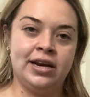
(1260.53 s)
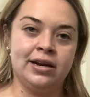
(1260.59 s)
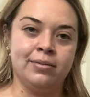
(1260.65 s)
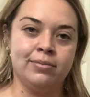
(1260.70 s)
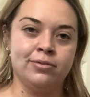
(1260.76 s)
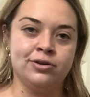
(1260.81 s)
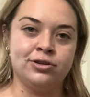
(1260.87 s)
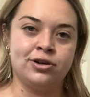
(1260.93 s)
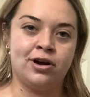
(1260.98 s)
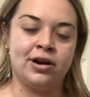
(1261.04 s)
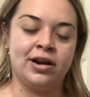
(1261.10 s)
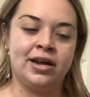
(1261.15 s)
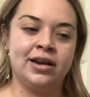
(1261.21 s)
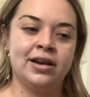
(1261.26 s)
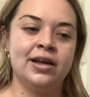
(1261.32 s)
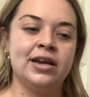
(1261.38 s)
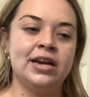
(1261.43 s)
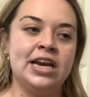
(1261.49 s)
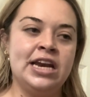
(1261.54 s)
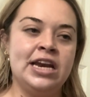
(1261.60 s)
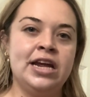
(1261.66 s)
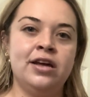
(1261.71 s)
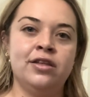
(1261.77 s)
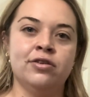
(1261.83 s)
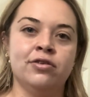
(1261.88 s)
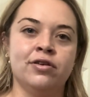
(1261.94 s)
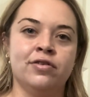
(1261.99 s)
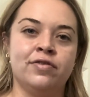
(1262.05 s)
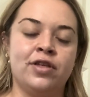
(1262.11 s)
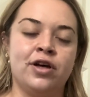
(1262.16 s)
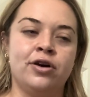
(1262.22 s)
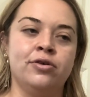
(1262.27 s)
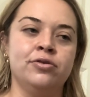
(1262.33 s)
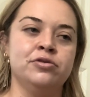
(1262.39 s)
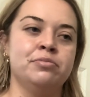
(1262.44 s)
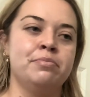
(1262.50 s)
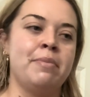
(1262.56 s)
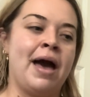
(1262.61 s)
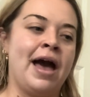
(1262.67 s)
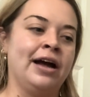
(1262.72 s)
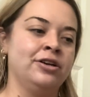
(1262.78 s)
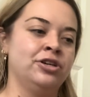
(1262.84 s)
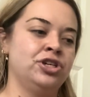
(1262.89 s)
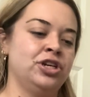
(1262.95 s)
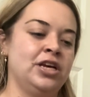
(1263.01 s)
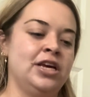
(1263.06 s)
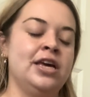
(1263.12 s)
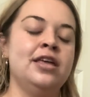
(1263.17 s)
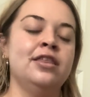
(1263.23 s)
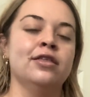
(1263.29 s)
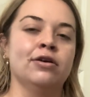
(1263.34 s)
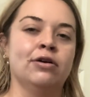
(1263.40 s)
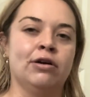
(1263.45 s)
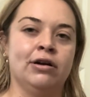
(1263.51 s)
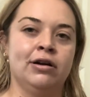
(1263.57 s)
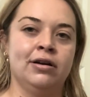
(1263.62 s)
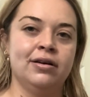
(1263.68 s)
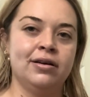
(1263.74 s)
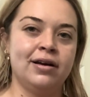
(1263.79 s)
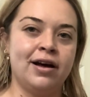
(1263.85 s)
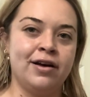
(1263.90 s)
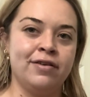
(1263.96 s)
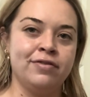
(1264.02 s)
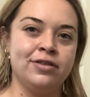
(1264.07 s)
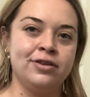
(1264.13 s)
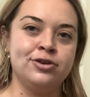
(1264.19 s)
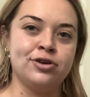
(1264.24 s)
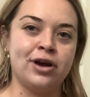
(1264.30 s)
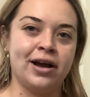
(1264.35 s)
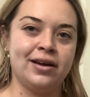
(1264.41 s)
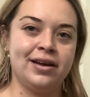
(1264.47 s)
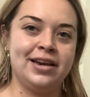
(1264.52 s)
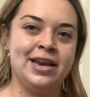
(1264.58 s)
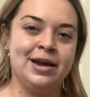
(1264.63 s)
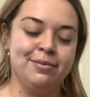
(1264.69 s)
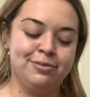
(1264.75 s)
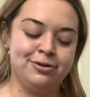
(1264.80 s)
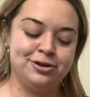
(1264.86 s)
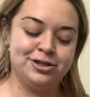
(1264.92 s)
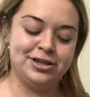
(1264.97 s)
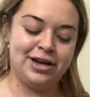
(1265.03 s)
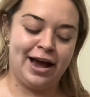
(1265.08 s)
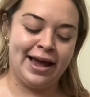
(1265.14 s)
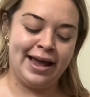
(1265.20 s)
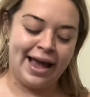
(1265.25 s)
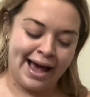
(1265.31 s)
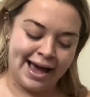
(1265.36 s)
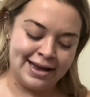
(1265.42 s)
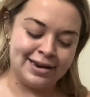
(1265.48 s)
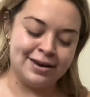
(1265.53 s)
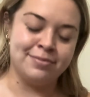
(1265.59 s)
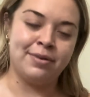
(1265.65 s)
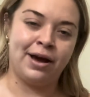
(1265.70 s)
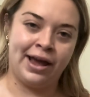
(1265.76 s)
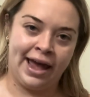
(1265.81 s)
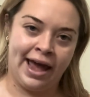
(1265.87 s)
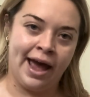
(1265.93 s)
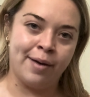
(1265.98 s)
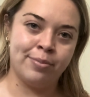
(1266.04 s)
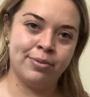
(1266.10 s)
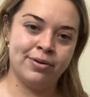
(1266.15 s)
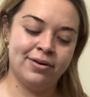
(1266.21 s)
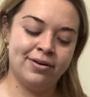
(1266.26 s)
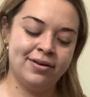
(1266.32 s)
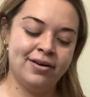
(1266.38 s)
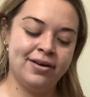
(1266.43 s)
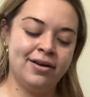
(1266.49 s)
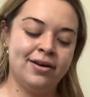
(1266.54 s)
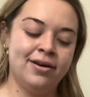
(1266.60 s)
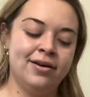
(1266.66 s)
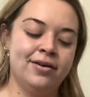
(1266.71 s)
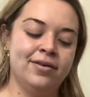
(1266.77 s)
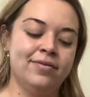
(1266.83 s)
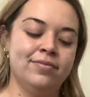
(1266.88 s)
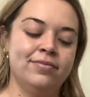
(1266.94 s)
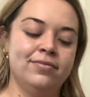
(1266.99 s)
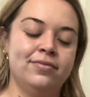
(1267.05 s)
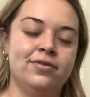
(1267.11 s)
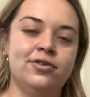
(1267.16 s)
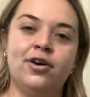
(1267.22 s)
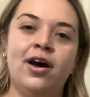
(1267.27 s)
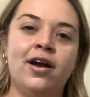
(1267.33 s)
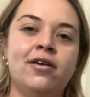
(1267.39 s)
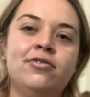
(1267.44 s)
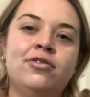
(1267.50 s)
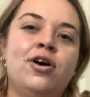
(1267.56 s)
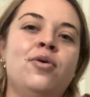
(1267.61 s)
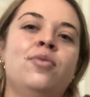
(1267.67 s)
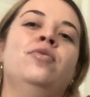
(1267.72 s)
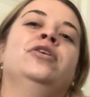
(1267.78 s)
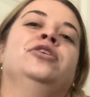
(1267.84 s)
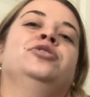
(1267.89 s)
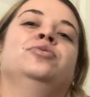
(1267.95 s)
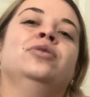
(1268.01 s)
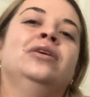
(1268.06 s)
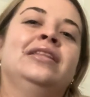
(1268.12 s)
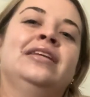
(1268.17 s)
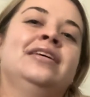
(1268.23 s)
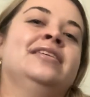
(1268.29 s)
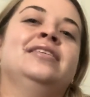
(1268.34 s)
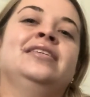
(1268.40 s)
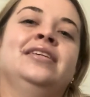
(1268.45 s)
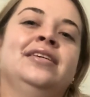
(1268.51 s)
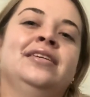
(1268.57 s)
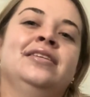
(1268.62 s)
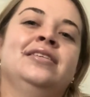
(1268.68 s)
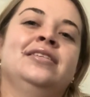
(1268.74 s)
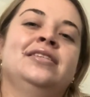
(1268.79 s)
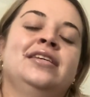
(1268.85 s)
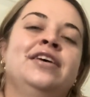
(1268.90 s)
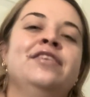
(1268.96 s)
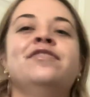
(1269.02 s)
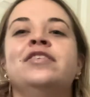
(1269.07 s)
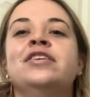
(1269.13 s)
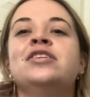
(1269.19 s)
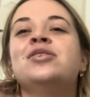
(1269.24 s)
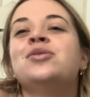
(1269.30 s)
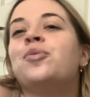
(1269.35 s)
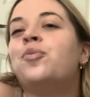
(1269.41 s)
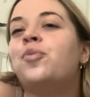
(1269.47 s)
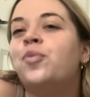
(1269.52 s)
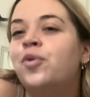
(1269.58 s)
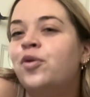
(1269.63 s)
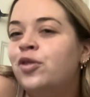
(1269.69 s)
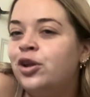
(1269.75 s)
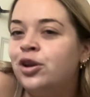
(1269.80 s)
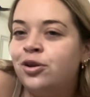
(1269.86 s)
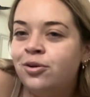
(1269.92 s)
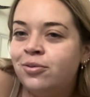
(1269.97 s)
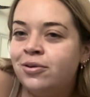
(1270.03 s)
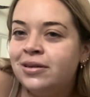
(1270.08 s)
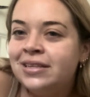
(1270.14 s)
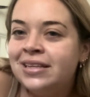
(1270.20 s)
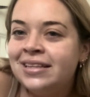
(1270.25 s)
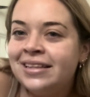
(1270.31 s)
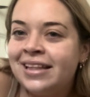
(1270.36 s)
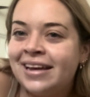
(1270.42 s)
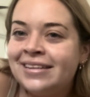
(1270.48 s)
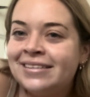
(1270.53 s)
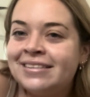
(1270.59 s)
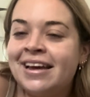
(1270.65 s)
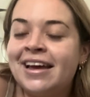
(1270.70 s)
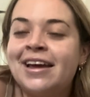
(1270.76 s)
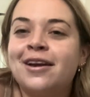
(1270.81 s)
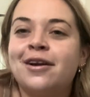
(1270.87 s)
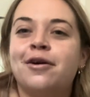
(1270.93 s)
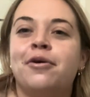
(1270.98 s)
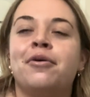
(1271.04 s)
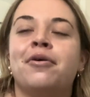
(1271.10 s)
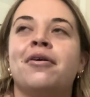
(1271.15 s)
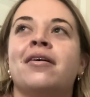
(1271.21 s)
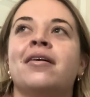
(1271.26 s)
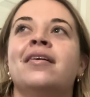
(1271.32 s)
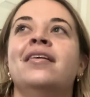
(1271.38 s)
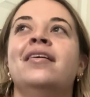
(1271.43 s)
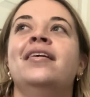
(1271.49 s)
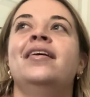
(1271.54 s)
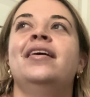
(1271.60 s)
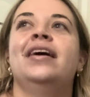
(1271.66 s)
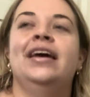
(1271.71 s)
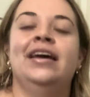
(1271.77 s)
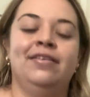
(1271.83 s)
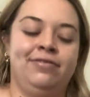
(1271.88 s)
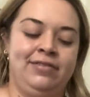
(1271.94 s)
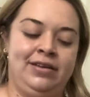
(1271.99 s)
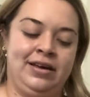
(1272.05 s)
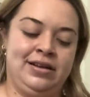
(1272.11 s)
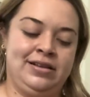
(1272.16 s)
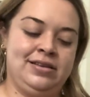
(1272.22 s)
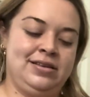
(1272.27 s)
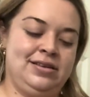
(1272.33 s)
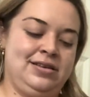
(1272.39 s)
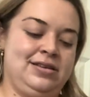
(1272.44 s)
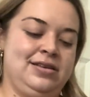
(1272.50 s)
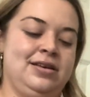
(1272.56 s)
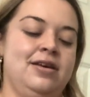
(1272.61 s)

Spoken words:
numbers on it. Neither of those match either of the tracking numbers I had in my app. So I don't know which one this is. If it's the new one that they sent, or if it's